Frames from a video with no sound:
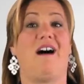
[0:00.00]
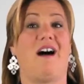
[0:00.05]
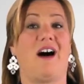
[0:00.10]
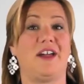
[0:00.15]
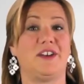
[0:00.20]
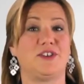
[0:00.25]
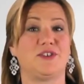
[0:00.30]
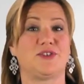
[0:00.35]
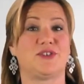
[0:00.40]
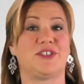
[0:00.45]

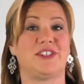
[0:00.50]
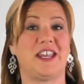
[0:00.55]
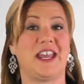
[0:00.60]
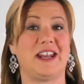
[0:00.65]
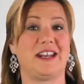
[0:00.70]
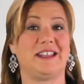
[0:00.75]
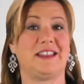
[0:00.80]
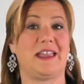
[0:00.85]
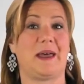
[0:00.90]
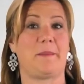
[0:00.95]

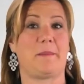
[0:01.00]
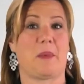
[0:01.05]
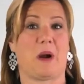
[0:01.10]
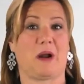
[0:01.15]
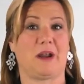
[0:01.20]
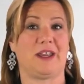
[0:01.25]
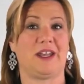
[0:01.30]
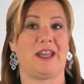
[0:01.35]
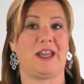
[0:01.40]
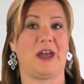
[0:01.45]
understanding that
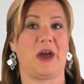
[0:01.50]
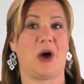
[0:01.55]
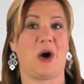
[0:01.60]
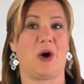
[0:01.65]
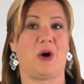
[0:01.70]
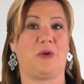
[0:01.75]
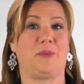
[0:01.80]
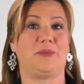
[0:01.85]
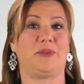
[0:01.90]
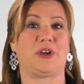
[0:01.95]
marketing a
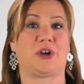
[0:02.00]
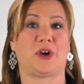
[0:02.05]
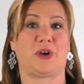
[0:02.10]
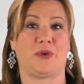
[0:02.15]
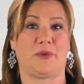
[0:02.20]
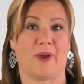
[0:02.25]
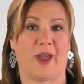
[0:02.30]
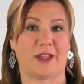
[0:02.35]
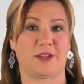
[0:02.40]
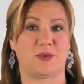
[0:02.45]
home the
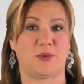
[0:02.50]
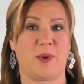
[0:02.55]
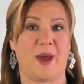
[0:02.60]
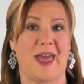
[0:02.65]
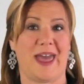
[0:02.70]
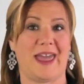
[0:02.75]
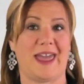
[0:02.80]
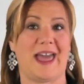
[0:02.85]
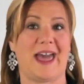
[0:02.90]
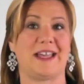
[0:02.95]
correct
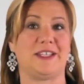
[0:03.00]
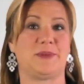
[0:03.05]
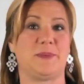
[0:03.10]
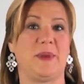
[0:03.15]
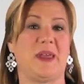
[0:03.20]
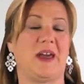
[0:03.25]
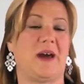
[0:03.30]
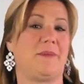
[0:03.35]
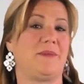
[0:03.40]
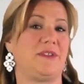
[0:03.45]
way has
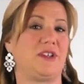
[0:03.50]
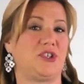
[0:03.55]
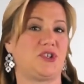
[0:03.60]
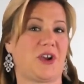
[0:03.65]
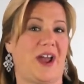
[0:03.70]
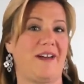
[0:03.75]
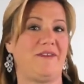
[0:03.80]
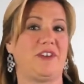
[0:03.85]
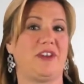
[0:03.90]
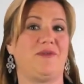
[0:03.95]
become the
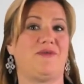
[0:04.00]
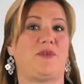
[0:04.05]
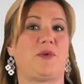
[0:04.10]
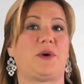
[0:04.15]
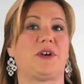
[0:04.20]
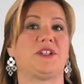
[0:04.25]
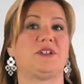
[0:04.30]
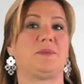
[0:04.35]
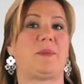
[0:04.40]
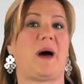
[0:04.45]
driving
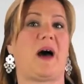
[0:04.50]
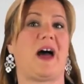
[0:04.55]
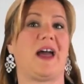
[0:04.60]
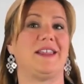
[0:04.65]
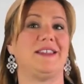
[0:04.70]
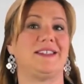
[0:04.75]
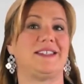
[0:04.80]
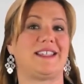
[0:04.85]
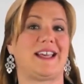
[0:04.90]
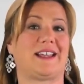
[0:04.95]
force
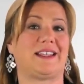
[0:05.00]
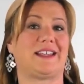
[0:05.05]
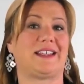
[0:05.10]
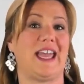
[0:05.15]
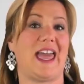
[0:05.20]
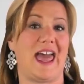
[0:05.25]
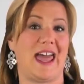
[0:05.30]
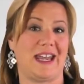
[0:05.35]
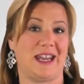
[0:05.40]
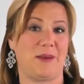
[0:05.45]
behind
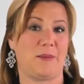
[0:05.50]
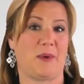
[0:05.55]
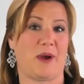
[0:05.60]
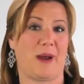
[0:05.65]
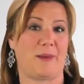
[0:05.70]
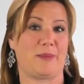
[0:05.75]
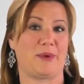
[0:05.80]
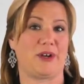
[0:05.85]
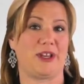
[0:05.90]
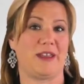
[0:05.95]
selling any
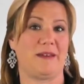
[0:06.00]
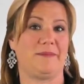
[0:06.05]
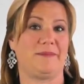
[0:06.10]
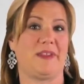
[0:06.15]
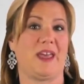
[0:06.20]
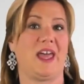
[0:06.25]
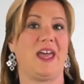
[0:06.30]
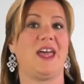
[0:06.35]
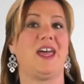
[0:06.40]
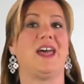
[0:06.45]
property.
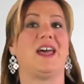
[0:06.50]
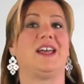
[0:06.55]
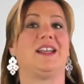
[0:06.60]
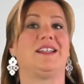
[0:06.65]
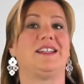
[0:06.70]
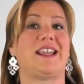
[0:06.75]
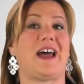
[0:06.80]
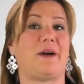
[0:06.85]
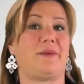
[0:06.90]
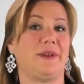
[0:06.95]

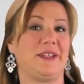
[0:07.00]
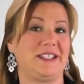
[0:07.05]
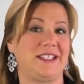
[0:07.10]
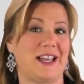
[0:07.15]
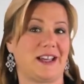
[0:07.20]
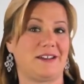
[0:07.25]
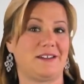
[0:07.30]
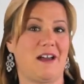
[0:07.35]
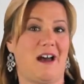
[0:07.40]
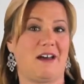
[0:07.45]
Now with
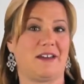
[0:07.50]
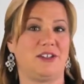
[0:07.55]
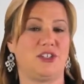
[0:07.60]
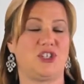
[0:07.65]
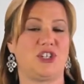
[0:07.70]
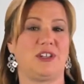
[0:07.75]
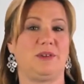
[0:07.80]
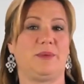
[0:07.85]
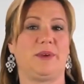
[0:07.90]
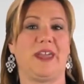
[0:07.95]

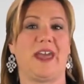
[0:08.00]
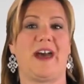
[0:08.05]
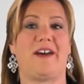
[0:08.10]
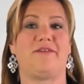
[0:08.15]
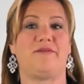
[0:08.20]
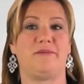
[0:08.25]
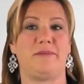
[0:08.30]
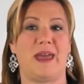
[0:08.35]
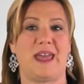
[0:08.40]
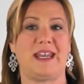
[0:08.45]
technology, we
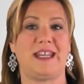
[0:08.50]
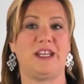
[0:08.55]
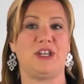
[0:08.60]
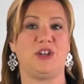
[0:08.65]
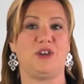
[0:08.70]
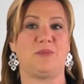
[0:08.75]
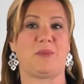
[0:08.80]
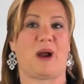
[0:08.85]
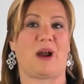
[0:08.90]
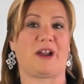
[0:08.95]
have many
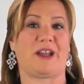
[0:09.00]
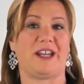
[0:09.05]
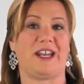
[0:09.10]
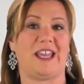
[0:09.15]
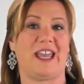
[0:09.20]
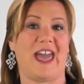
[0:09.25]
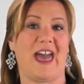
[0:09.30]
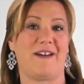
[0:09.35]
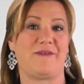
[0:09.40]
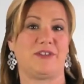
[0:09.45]
new
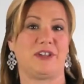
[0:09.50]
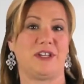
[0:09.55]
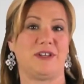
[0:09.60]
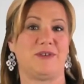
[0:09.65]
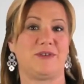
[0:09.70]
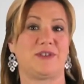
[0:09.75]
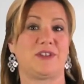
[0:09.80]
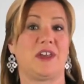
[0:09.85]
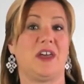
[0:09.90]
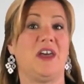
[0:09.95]
marketing
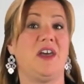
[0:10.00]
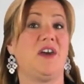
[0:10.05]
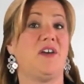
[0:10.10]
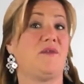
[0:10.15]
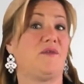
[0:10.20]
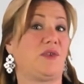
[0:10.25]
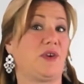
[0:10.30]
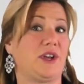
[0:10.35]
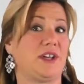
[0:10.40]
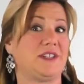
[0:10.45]
avenues.
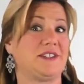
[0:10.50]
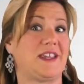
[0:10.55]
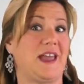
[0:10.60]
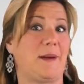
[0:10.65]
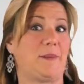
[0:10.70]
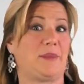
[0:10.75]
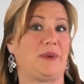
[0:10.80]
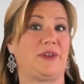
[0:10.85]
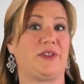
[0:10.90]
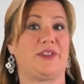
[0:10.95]
For
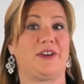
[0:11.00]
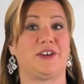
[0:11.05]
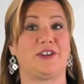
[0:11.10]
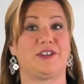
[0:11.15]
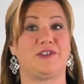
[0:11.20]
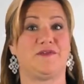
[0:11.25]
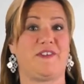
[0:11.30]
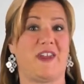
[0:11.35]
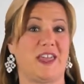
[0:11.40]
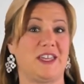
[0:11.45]
example,
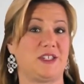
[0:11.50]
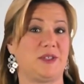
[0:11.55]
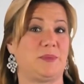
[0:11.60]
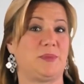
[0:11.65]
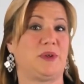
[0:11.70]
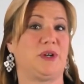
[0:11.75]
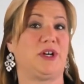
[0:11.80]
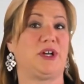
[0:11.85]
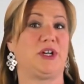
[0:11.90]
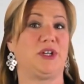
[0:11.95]
there's
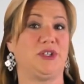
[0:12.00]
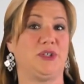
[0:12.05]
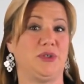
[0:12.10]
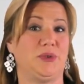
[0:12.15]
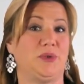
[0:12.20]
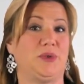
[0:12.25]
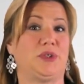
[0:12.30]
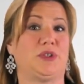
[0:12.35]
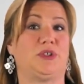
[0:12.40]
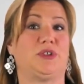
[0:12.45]
Facebook,
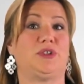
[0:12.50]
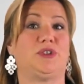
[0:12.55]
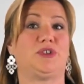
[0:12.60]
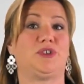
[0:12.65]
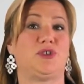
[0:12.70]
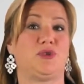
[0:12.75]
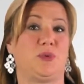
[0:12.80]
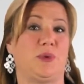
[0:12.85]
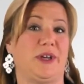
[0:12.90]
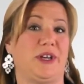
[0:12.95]
Google,
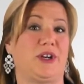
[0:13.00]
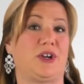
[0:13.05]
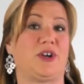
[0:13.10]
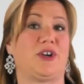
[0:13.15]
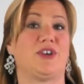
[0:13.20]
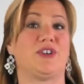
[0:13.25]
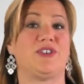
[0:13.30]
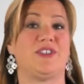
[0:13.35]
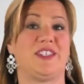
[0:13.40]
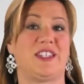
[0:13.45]

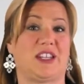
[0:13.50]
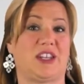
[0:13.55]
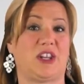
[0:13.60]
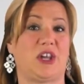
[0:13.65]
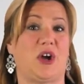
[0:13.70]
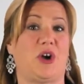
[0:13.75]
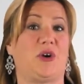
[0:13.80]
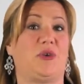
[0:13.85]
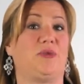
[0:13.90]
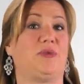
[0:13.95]
Twitter,
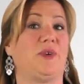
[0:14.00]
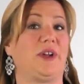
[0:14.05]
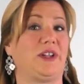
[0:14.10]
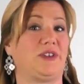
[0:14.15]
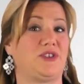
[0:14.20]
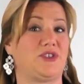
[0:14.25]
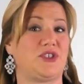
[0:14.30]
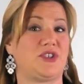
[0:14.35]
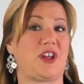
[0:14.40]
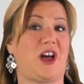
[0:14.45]
Zillow,
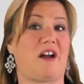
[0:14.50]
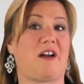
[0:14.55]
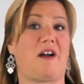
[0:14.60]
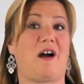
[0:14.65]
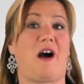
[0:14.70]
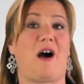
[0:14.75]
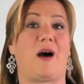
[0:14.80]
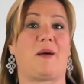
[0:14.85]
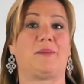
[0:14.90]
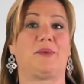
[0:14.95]

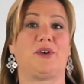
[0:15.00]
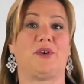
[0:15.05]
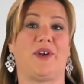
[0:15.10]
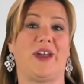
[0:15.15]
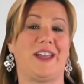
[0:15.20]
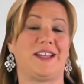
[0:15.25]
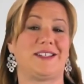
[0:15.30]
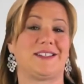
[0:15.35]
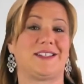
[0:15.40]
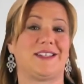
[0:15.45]
Realtor.com,
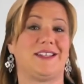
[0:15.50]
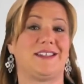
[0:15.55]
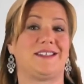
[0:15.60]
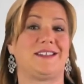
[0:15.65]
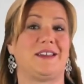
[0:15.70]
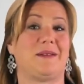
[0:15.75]
Craigslist,